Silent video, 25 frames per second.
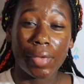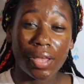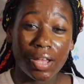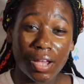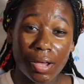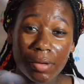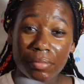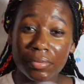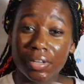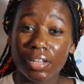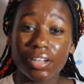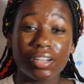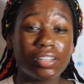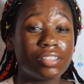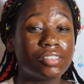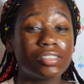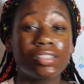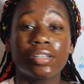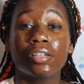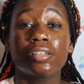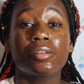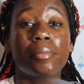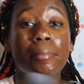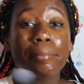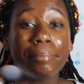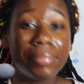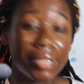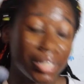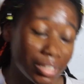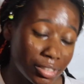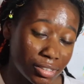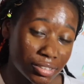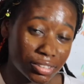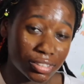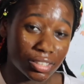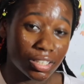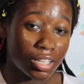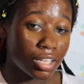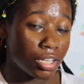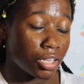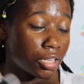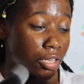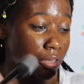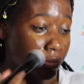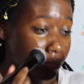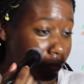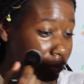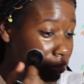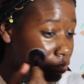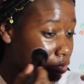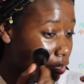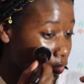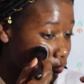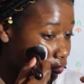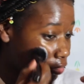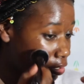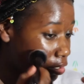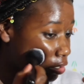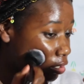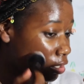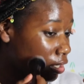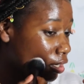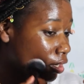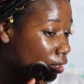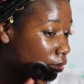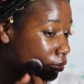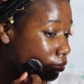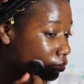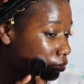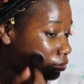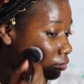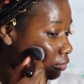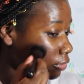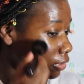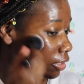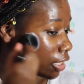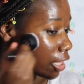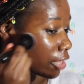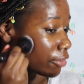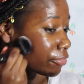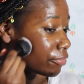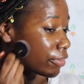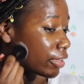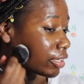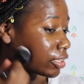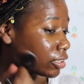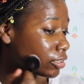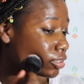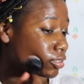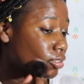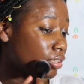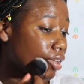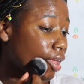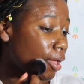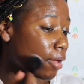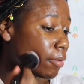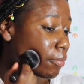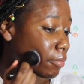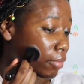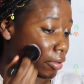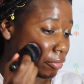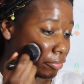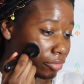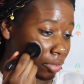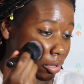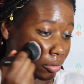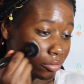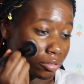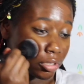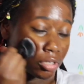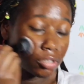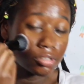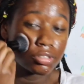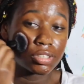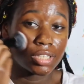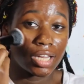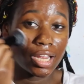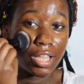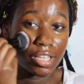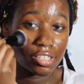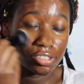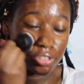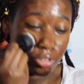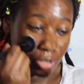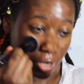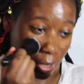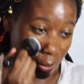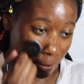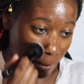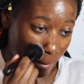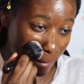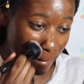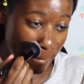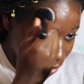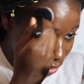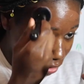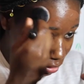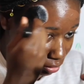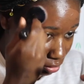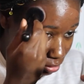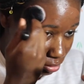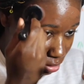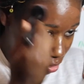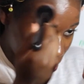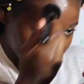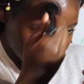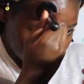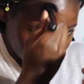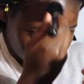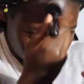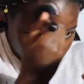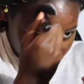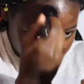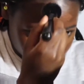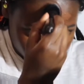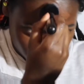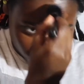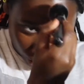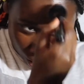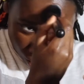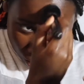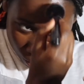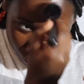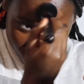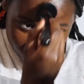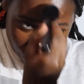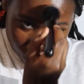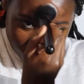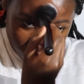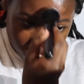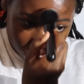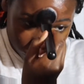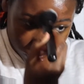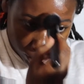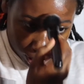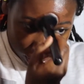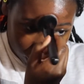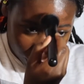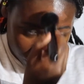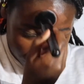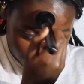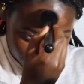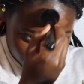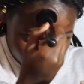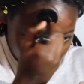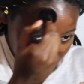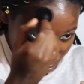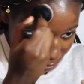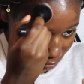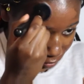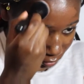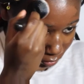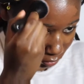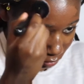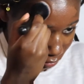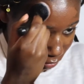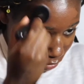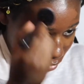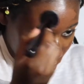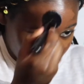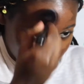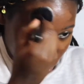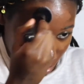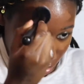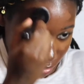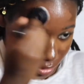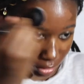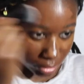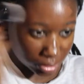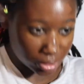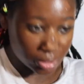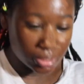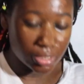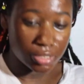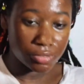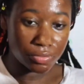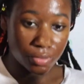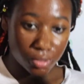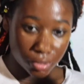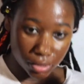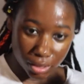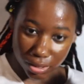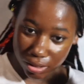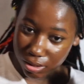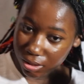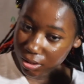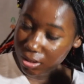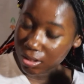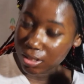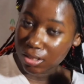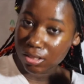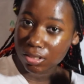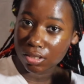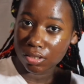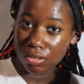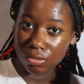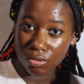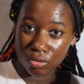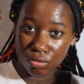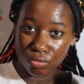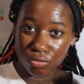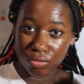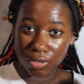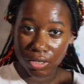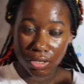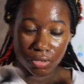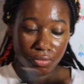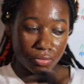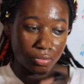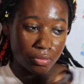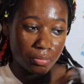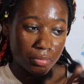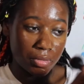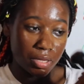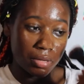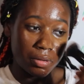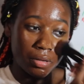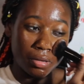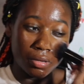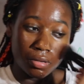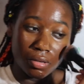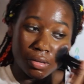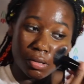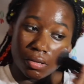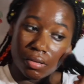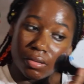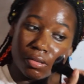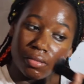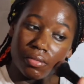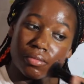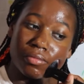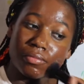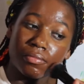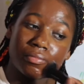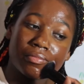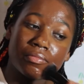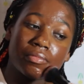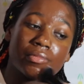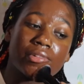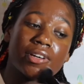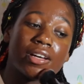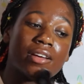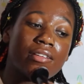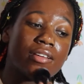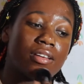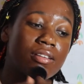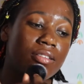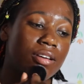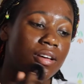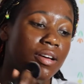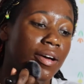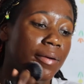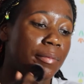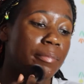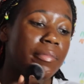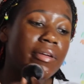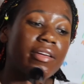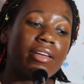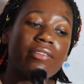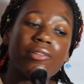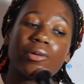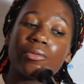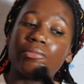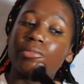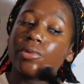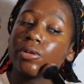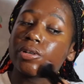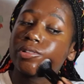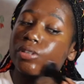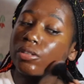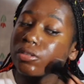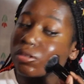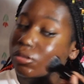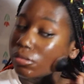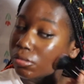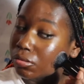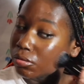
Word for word: makeup. They're If you ever go to them, they're fake. Them. If you ever go to their Instagram, beat. They don't play no games. Honestly, this foundation is a little red for me, but I make it work.